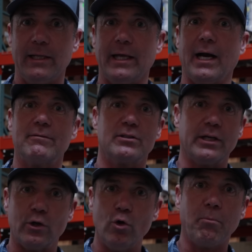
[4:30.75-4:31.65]
Then
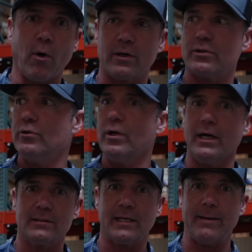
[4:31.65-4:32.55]
obviously new parts, new
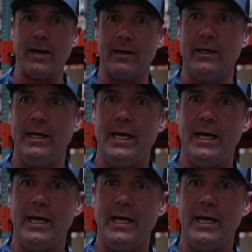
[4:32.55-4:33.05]
guns came out,